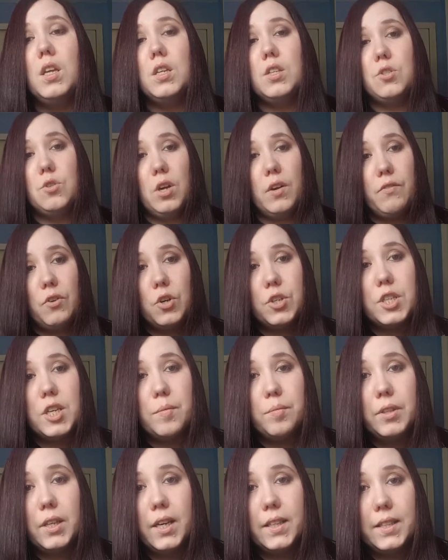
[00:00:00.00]
So I've already
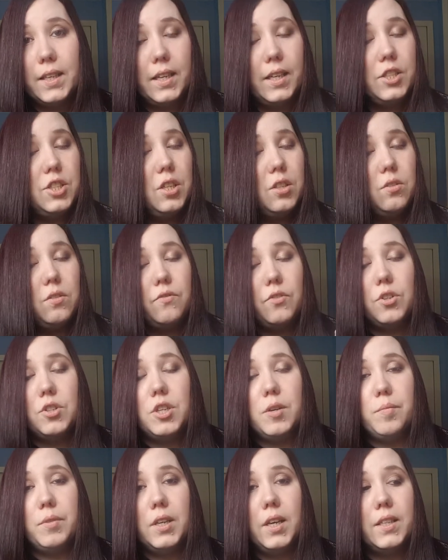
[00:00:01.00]
applied the eyeshadow, I've
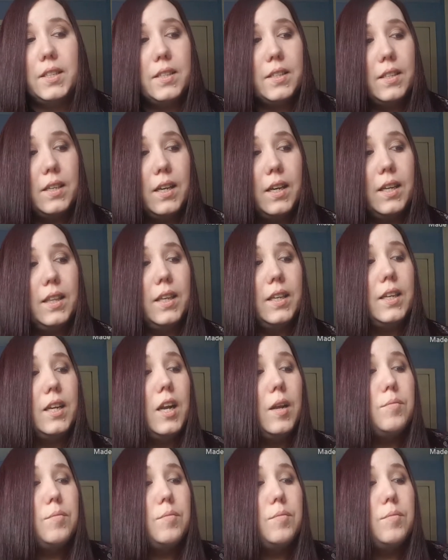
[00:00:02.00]
already applied the eyeliner.